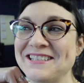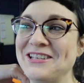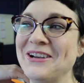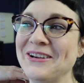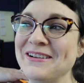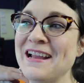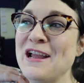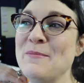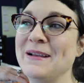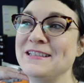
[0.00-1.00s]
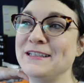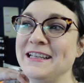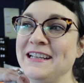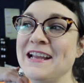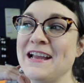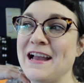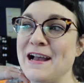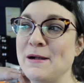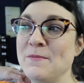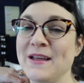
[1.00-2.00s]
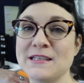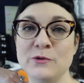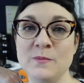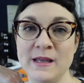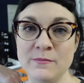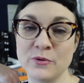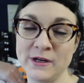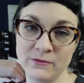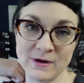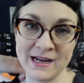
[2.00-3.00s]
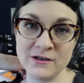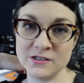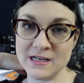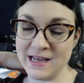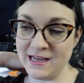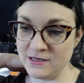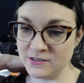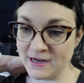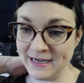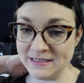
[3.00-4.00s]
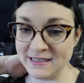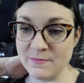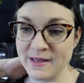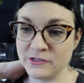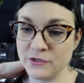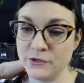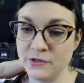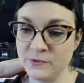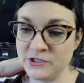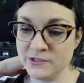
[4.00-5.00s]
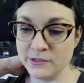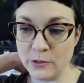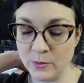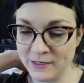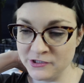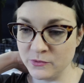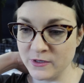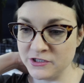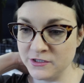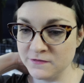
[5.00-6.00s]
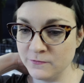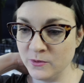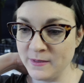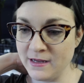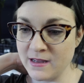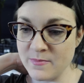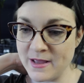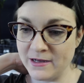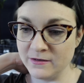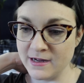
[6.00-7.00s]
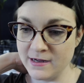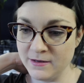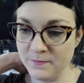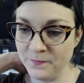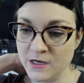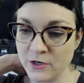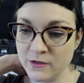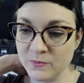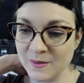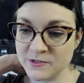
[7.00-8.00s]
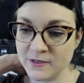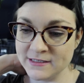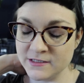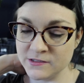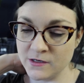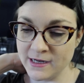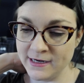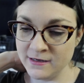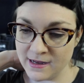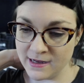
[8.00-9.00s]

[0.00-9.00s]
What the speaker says: So basically that's all being pre-arranged, and I need to get back to her. She's got a whole bunch of questions for me about you know, the website design,